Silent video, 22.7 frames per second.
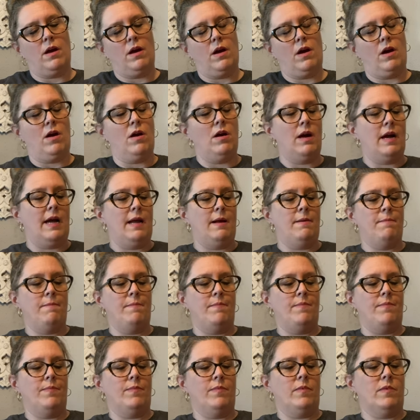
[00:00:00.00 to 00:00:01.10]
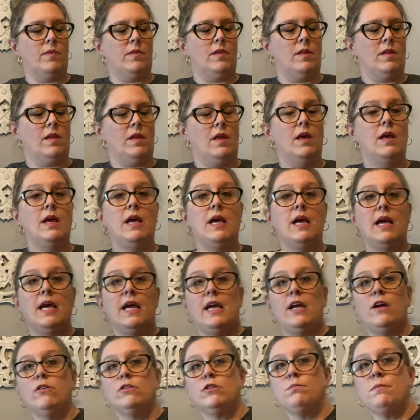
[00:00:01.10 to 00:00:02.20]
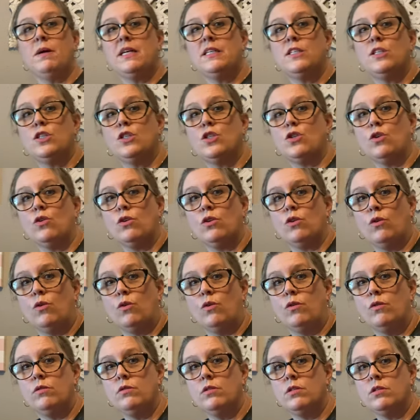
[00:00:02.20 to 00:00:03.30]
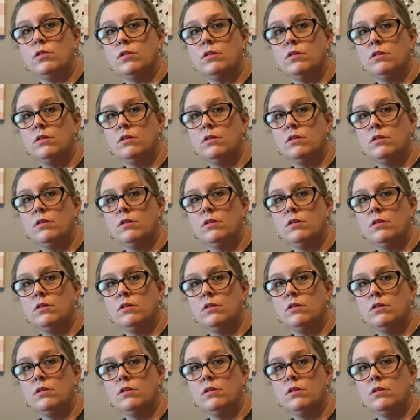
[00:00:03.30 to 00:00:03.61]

All right. Here's my circles,